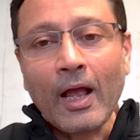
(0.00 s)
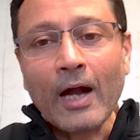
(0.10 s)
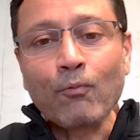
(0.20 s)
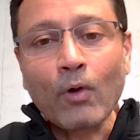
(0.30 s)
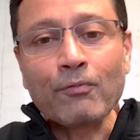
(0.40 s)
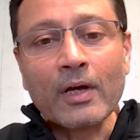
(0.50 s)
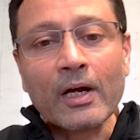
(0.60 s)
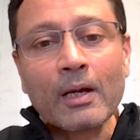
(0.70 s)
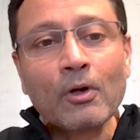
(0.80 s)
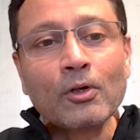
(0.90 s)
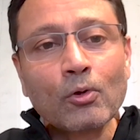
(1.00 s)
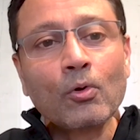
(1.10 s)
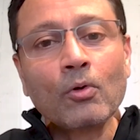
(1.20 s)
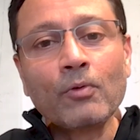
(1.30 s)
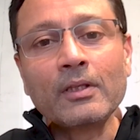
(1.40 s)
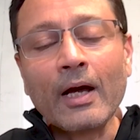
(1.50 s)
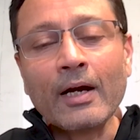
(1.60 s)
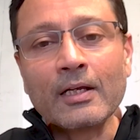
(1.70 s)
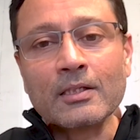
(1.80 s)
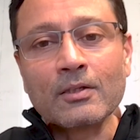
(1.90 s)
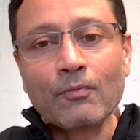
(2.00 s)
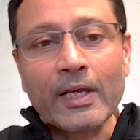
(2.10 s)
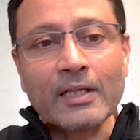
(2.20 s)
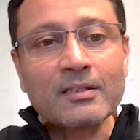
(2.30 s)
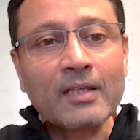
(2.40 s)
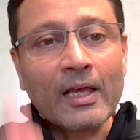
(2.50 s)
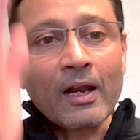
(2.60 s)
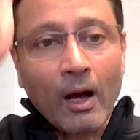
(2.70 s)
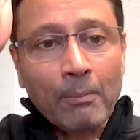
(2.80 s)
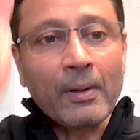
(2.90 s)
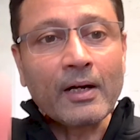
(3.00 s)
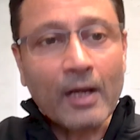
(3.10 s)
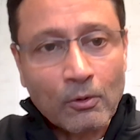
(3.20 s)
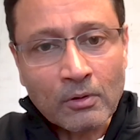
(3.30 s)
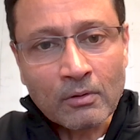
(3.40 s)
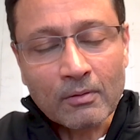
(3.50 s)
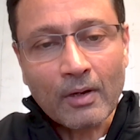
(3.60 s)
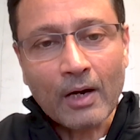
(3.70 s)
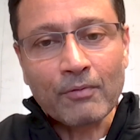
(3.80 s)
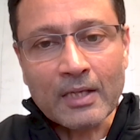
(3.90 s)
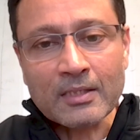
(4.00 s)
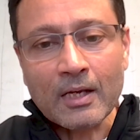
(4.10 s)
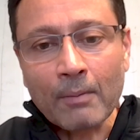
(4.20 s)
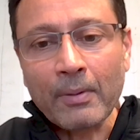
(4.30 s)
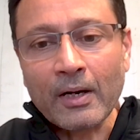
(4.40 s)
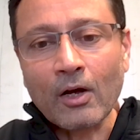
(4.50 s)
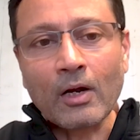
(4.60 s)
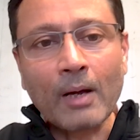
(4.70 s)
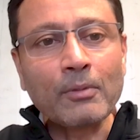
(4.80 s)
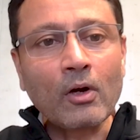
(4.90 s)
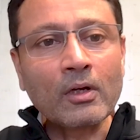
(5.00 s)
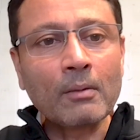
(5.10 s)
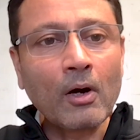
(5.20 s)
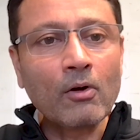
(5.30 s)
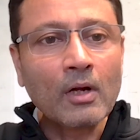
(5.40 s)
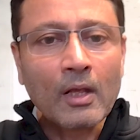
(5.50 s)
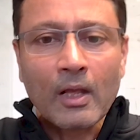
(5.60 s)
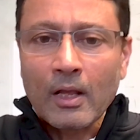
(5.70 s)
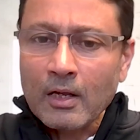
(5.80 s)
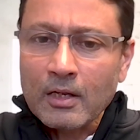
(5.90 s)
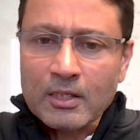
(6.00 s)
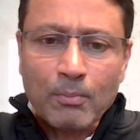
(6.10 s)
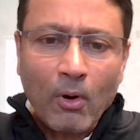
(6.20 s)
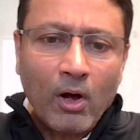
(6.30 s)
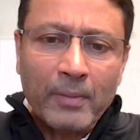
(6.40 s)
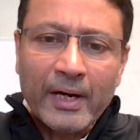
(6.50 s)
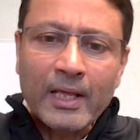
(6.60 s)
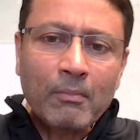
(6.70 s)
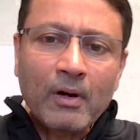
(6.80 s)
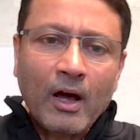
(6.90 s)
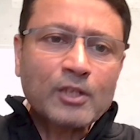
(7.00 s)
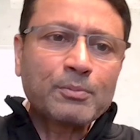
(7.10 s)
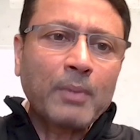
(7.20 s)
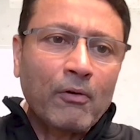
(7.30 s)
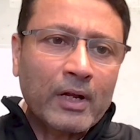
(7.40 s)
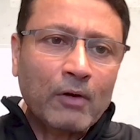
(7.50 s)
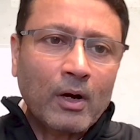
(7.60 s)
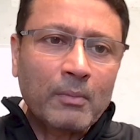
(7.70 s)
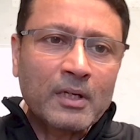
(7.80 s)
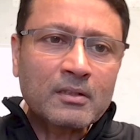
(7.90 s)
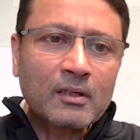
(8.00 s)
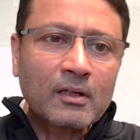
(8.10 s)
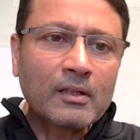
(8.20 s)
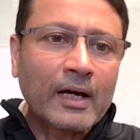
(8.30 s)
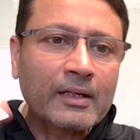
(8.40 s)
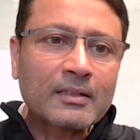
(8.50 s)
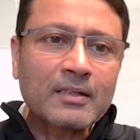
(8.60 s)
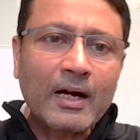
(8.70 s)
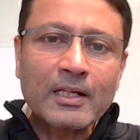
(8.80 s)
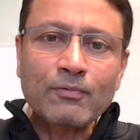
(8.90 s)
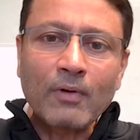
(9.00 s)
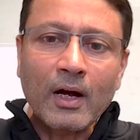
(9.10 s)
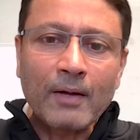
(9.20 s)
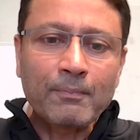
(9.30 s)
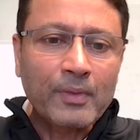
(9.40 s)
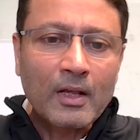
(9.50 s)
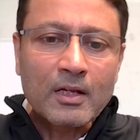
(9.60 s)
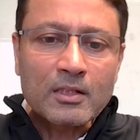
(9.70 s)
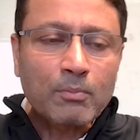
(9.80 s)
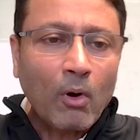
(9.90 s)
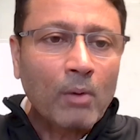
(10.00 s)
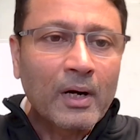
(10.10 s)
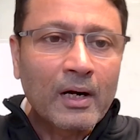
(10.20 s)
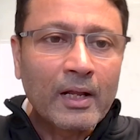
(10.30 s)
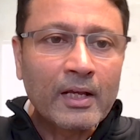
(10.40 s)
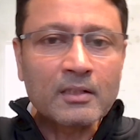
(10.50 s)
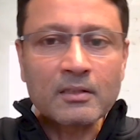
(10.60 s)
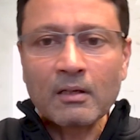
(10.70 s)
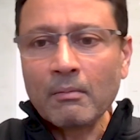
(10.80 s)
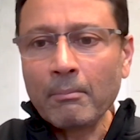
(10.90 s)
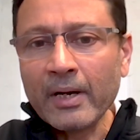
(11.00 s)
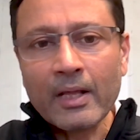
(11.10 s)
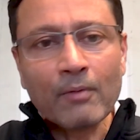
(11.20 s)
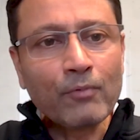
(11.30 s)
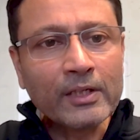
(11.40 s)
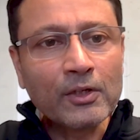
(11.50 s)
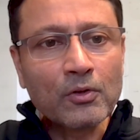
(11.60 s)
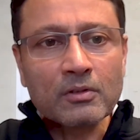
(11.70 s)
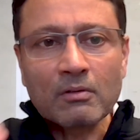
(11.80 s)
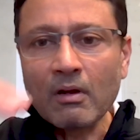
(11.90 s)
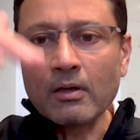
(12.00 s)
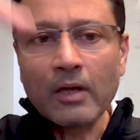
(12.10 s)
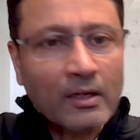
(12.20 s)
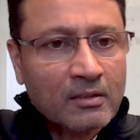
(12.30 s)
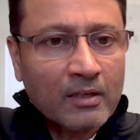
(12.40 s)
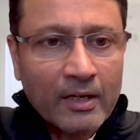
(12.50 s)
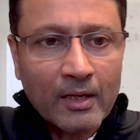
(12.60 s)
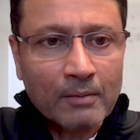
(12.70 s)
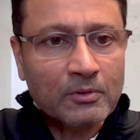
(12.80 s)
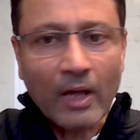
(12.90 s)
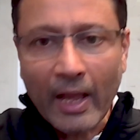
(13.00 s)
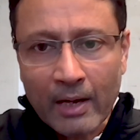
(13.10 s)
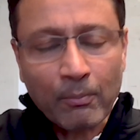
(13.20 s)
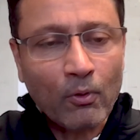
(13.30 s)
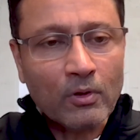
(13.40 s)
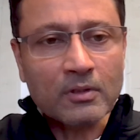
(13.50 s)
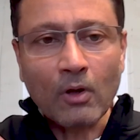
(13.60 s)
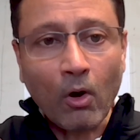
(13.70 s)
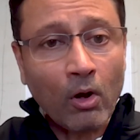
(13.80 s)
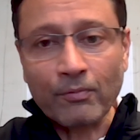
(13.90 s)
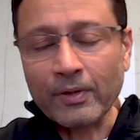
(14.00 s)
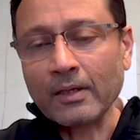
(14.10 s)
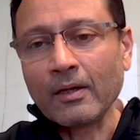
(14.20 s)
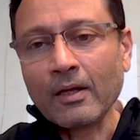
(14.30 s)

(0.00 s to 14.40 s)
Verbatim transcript: And what we are able to do with that is we can scale up and down and when I say up and down, I'm talking about small, medium, large power requirements that can satisfy small buildings, medium venues, large stadiums, airports, all of it.